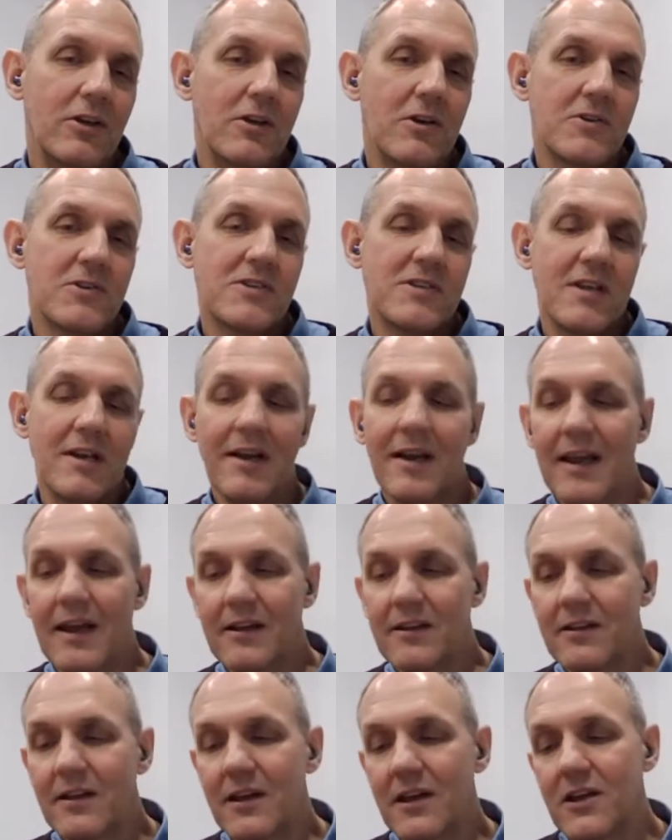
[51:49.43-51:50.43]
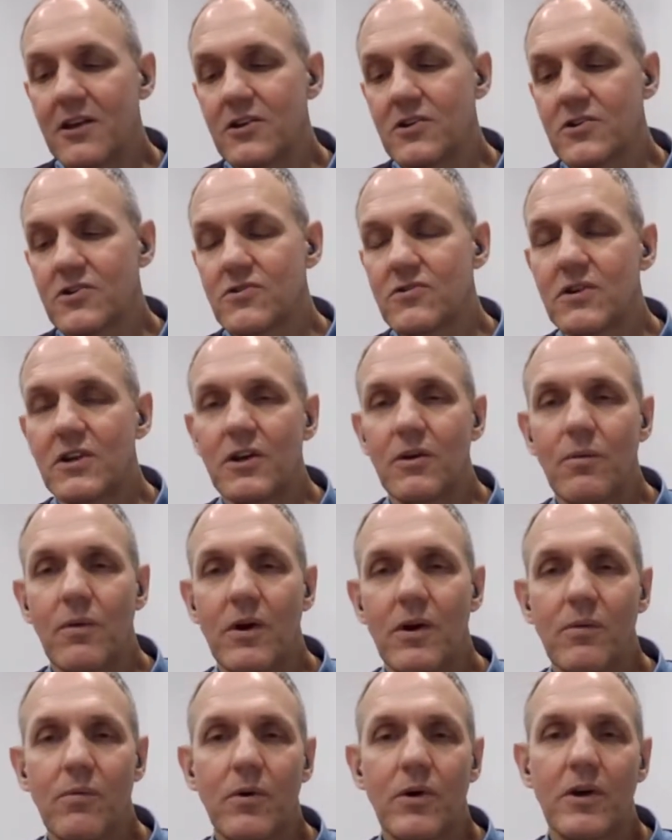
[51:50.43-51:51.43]
select the industry you want
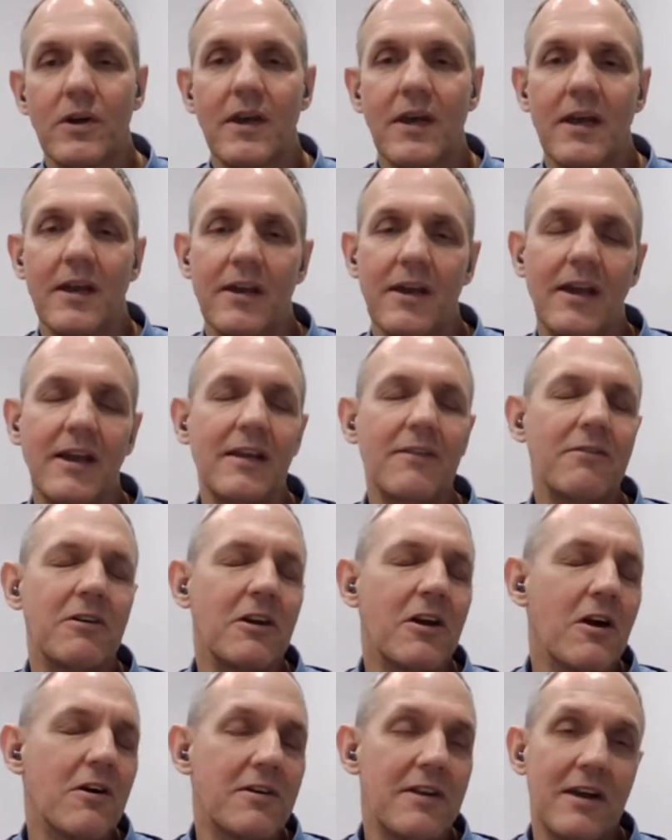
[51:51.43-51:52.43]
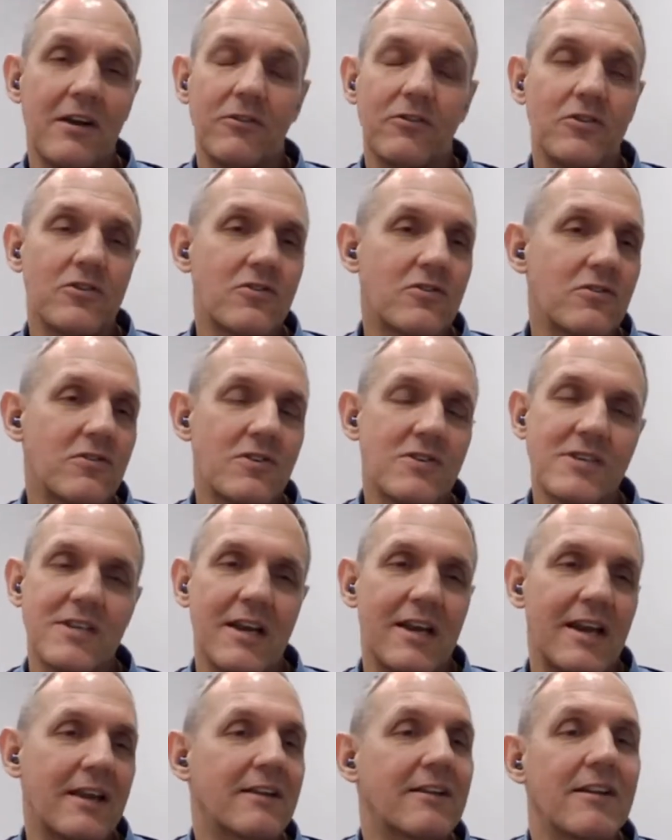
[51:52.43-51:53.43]
to work in, and even go down to
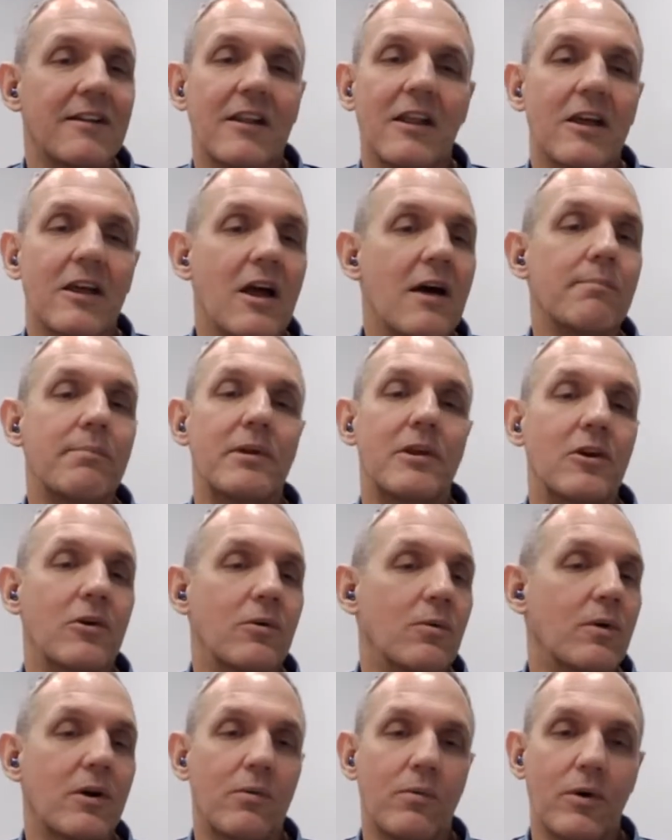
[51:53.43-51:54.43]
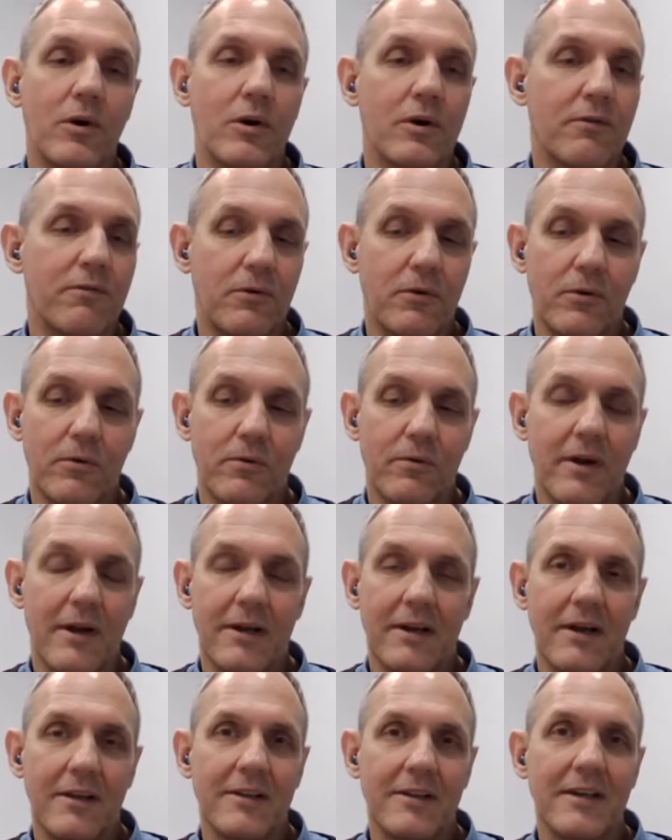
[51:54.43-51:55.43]
selecting the company you want to work for. Right?
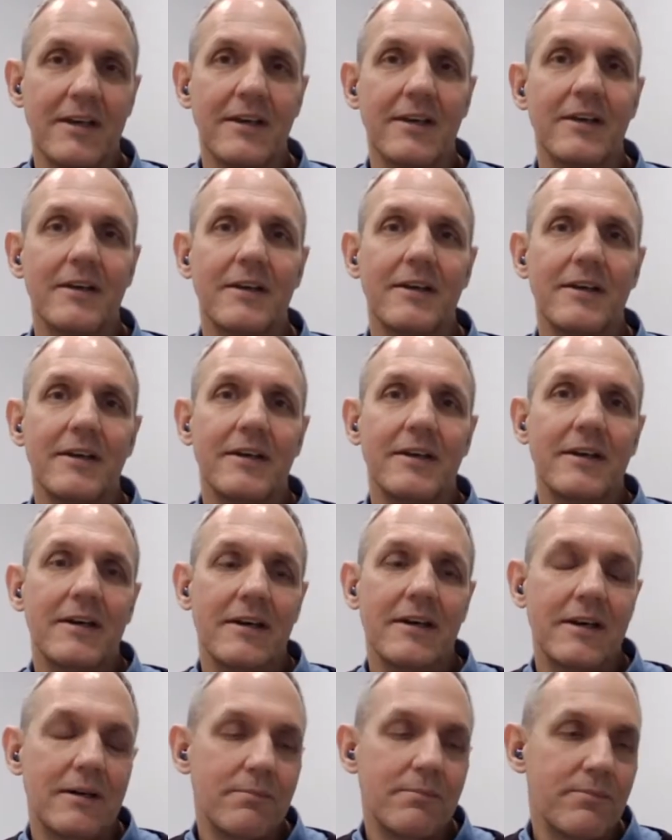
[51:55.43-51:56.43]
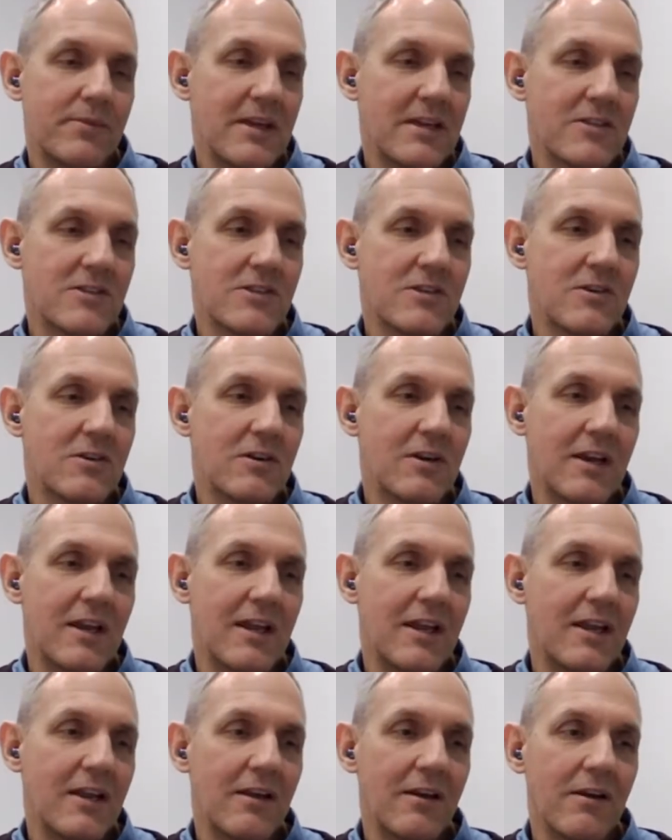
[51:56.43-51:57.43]
I think that's
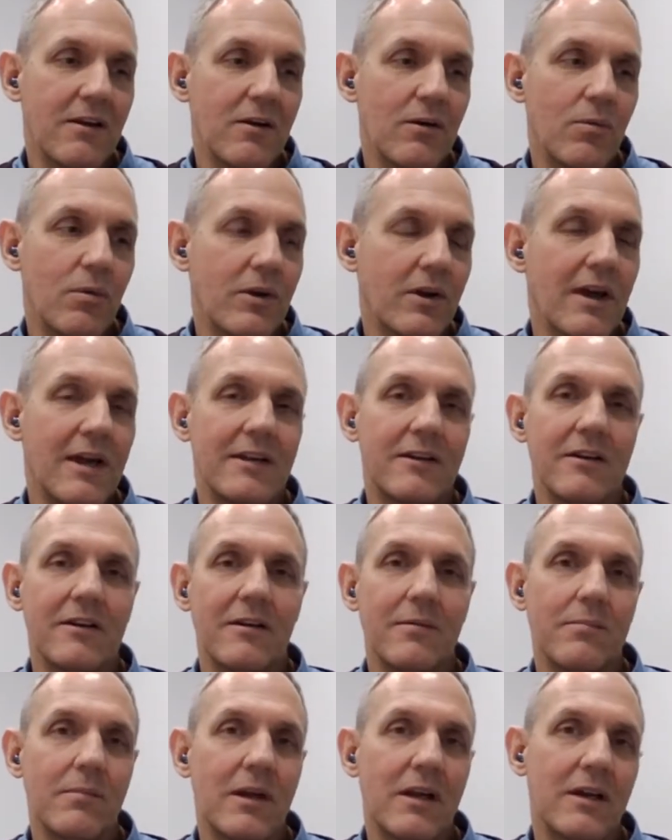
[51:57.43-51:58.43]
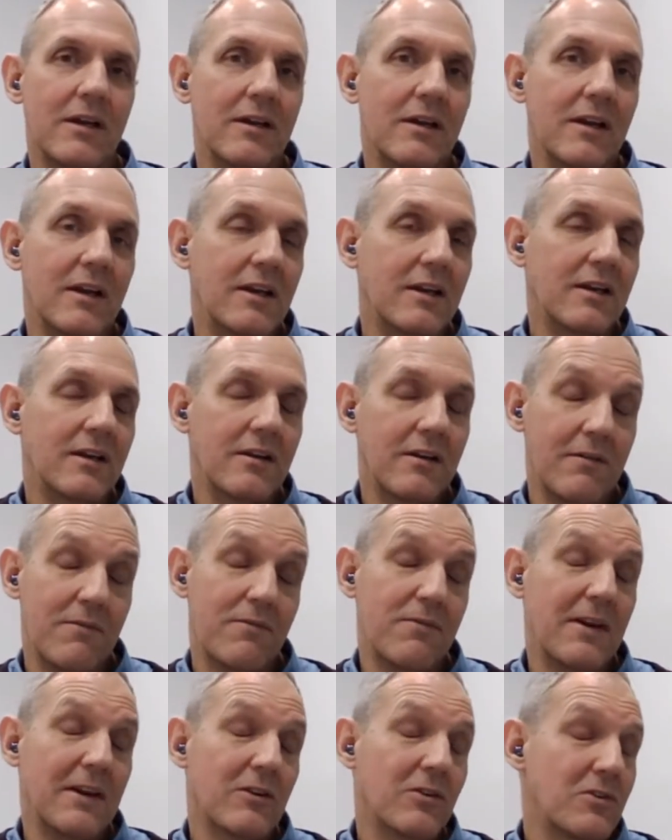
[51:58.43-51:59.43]
certainly what I did in
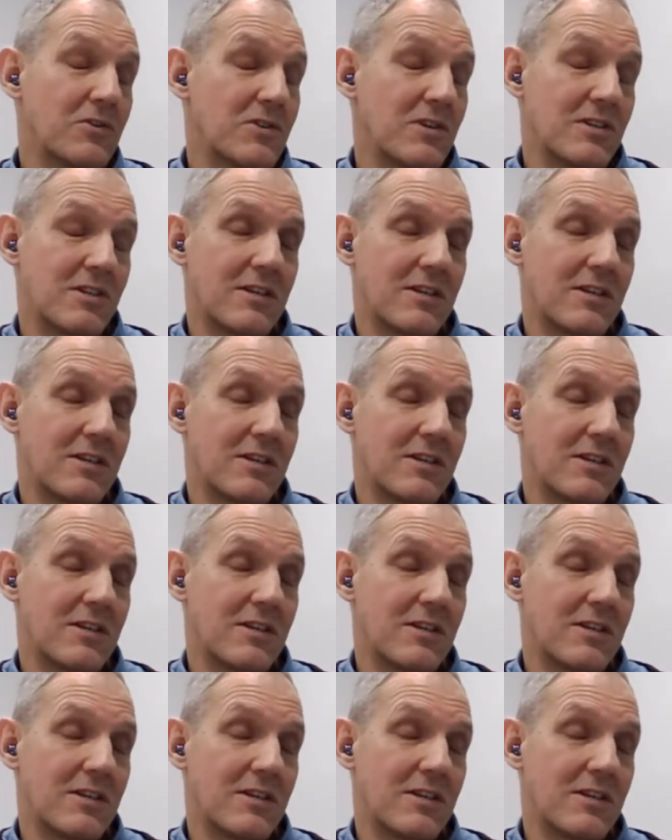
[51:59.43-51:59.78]
fact, not just